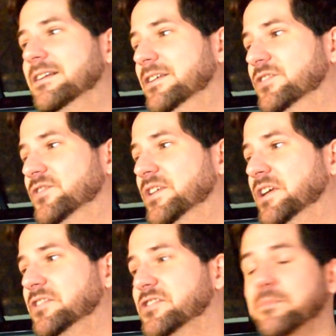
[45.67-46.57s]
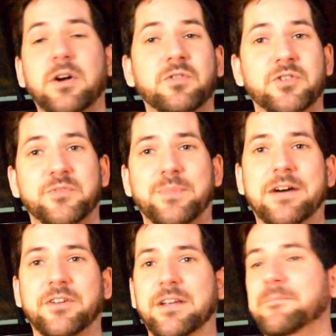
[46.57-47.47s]
is the Smuggler's
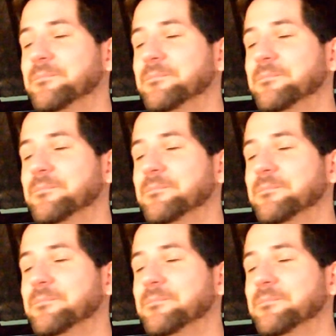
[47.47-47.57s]
Bounty.